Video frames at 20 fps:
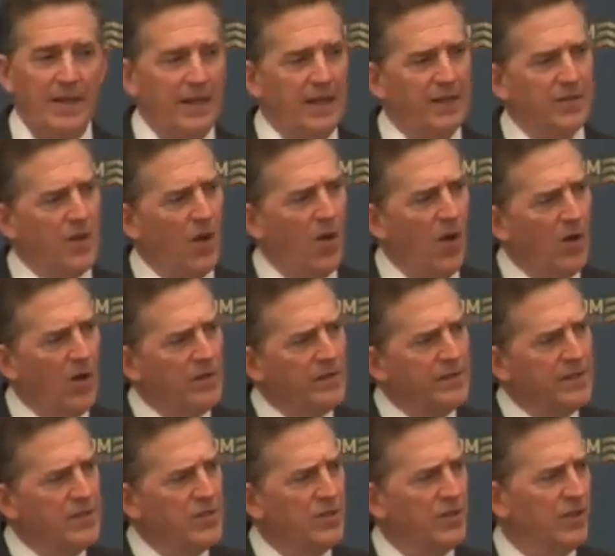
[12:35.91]
And all
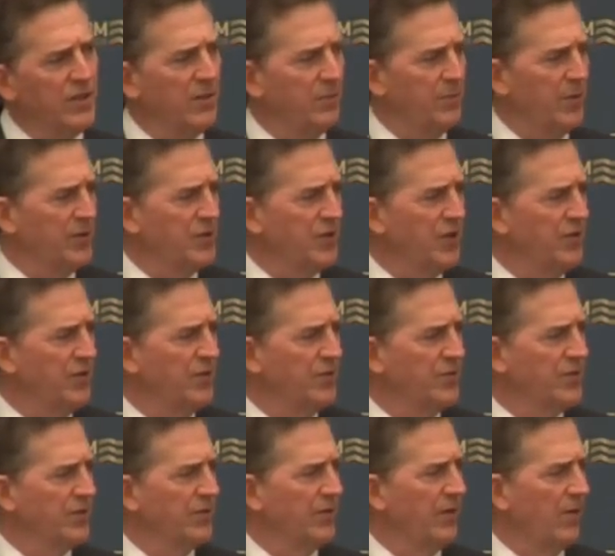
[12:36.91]
of these little
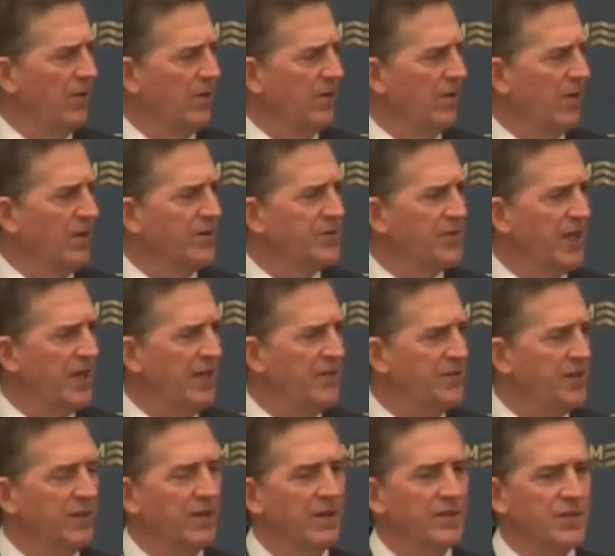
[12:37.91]
platoons are
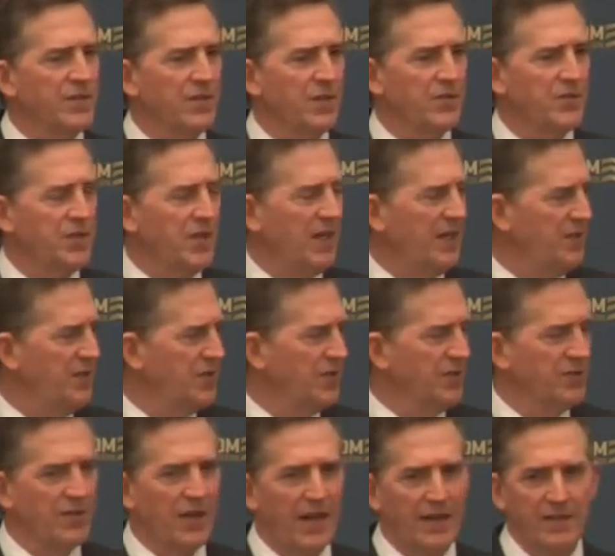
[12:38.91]
changing.
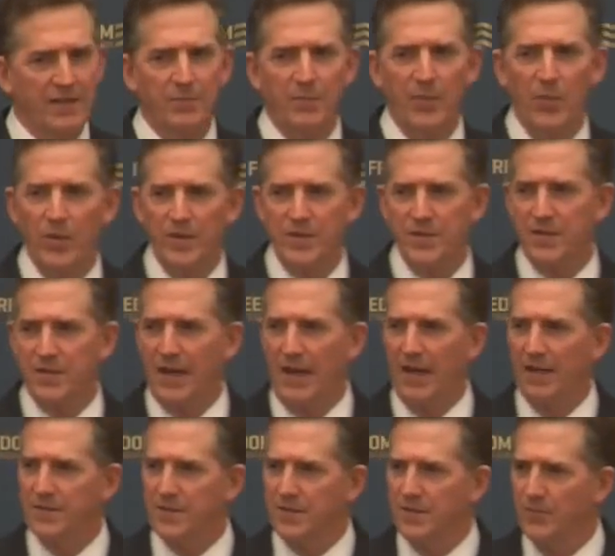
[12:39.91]
Associations like the Boy
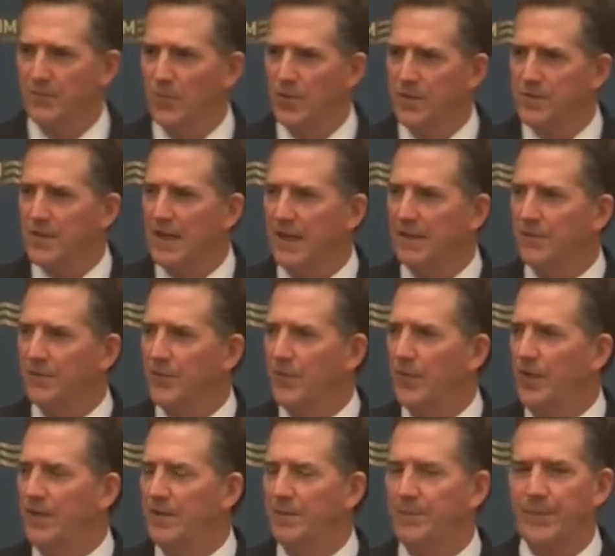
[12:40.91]
Scouts that once had the
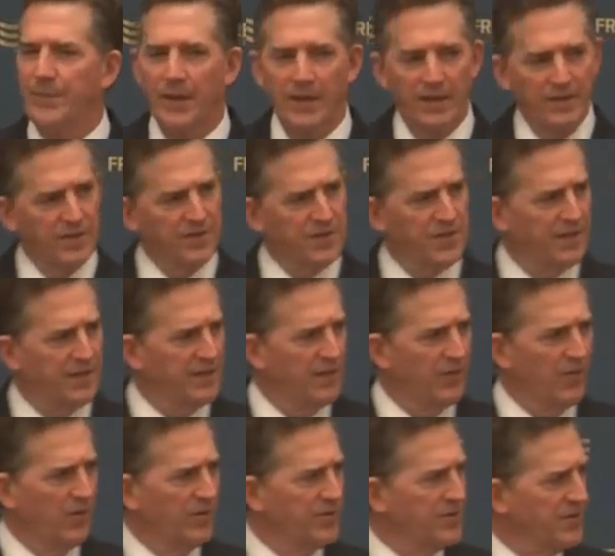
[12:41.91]
freedom to set
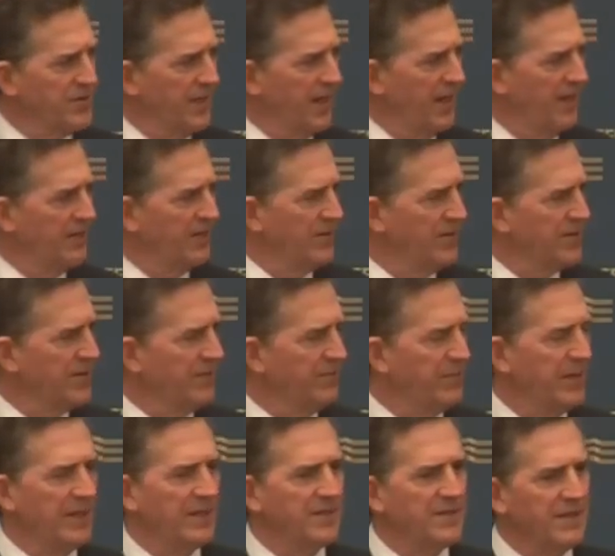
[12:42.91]
their own standards have
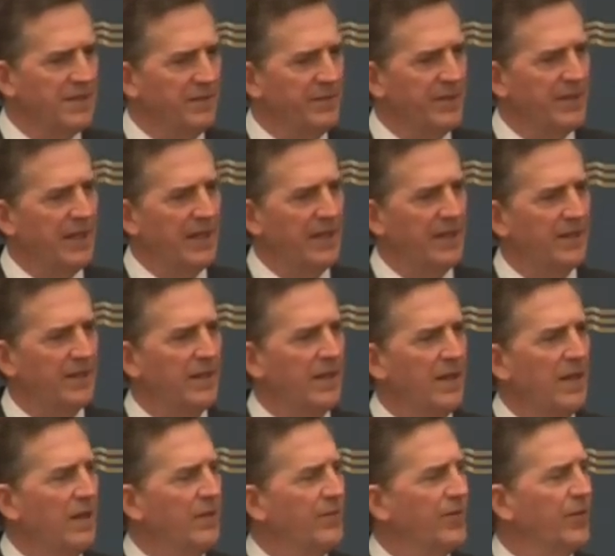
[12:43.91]
been intimidated
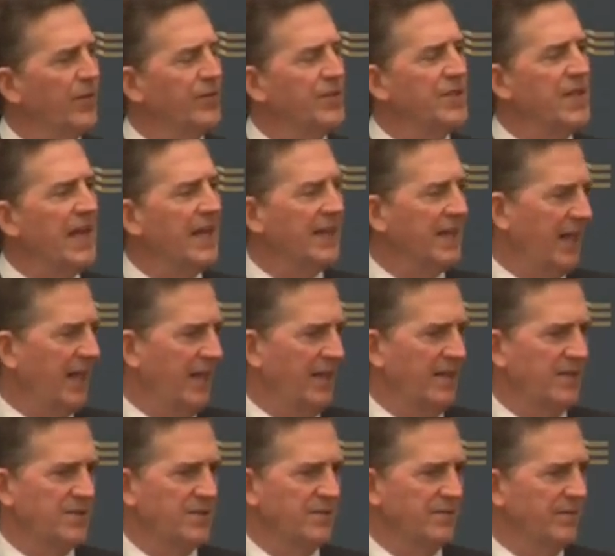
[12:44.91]
for
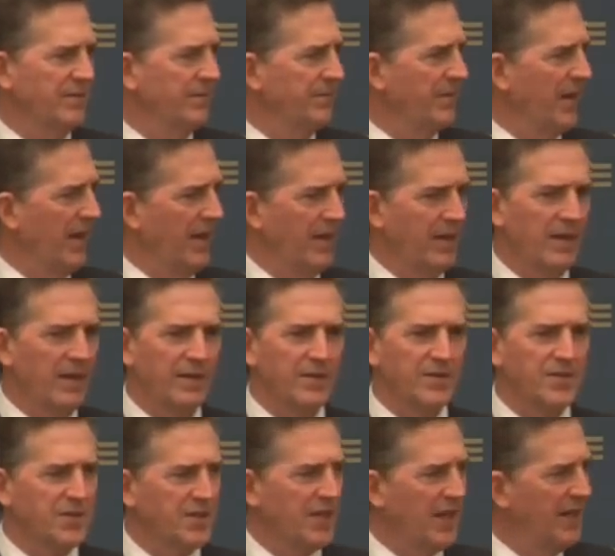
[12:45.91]
decades by
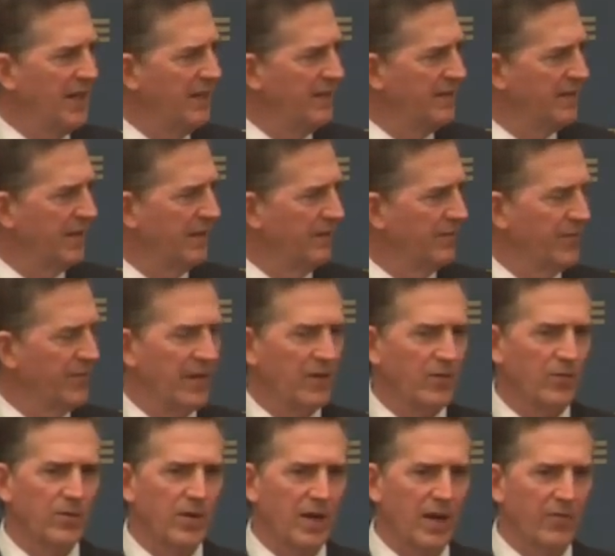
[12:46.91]
state and
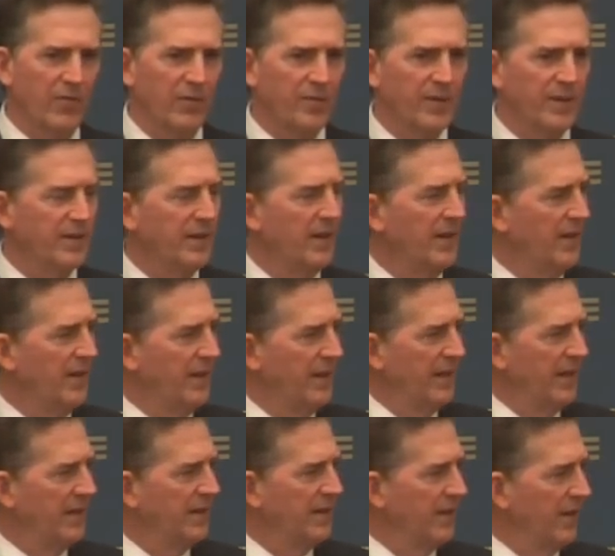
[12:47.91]
federal government
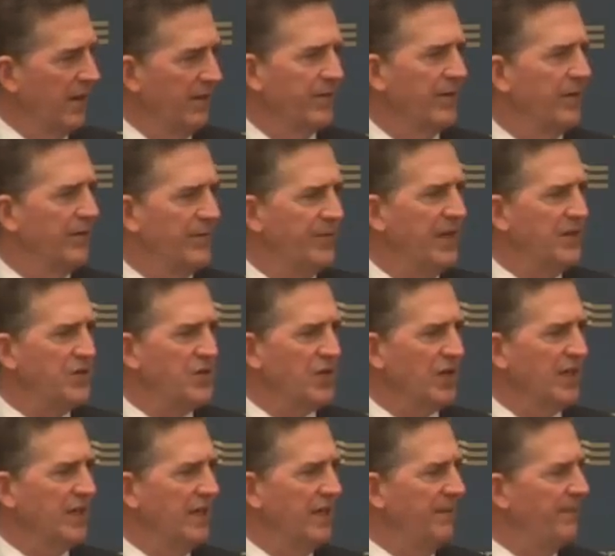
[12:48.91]
and
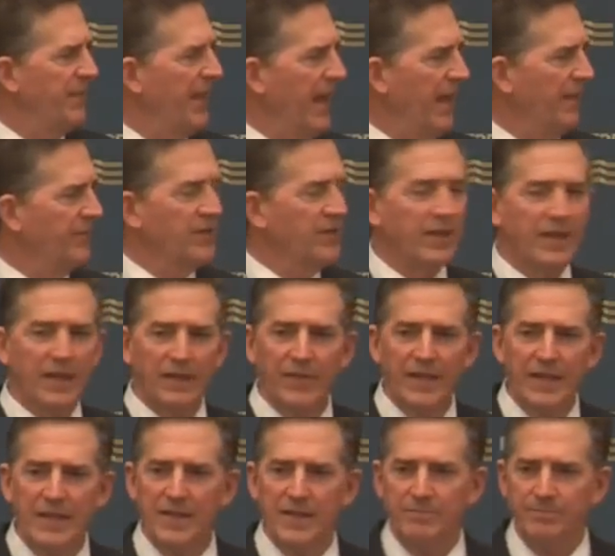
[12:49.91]
eventually have to give
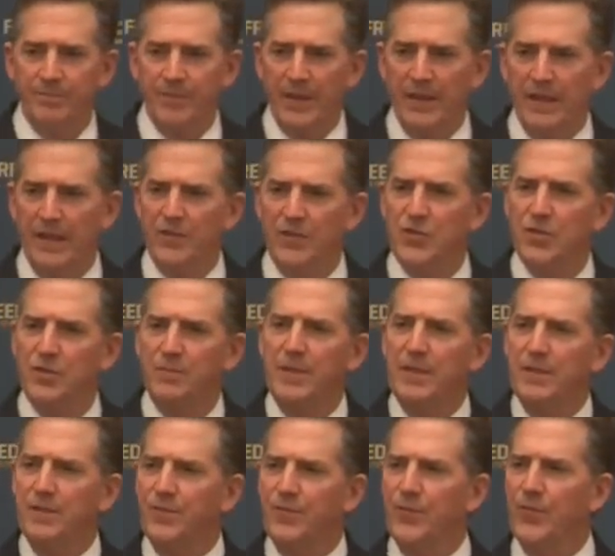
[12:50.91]
in. It should be
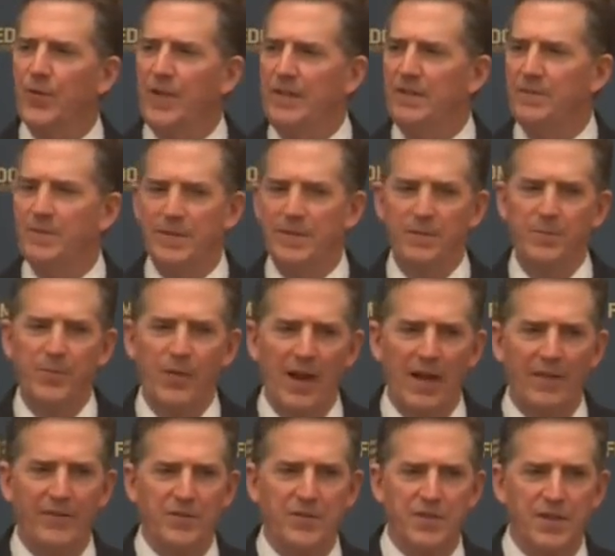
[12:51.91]
the freedom in the
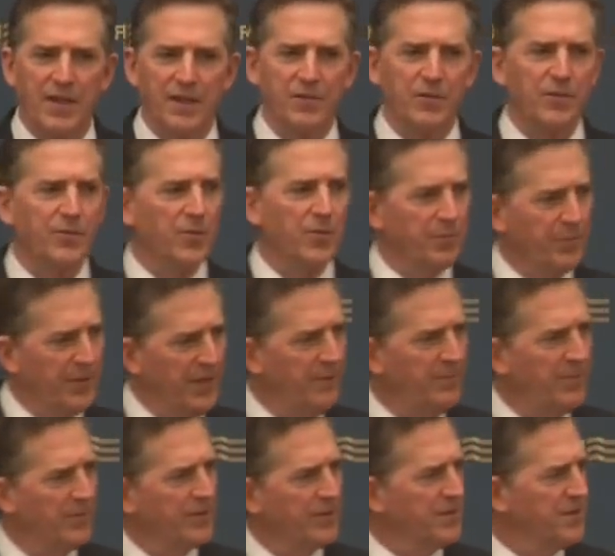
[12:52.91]
private sector for
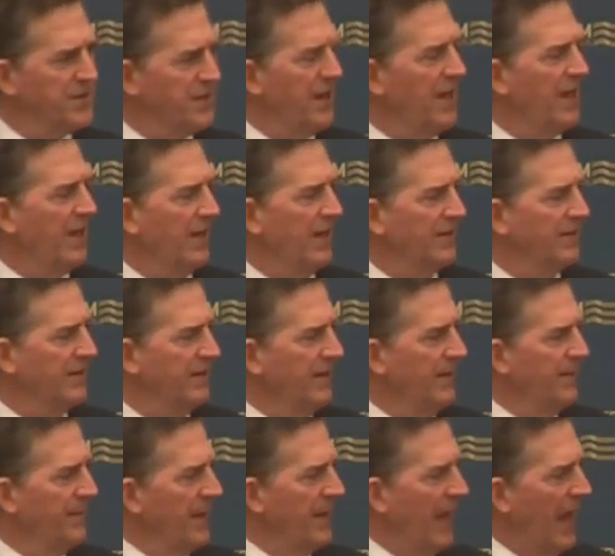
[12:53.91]
people to decide
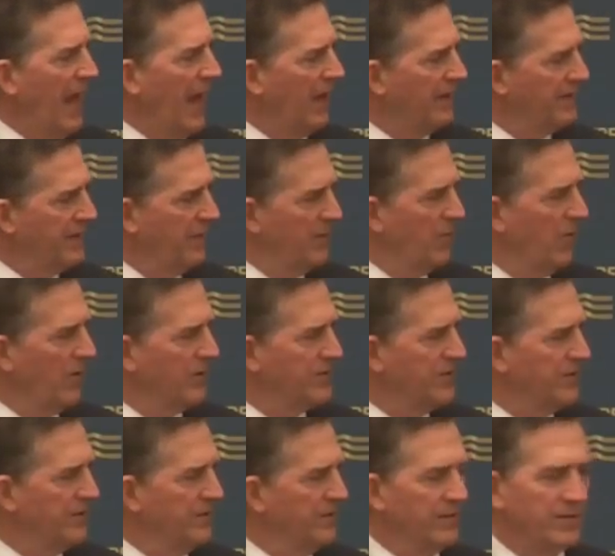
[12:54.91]
how they
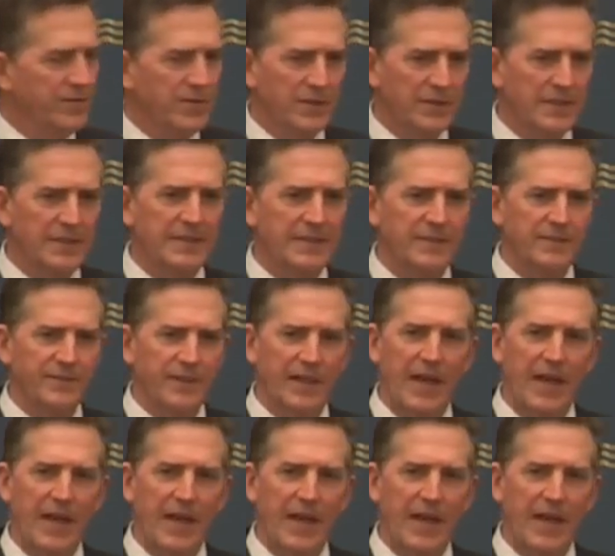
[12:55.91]
want to live.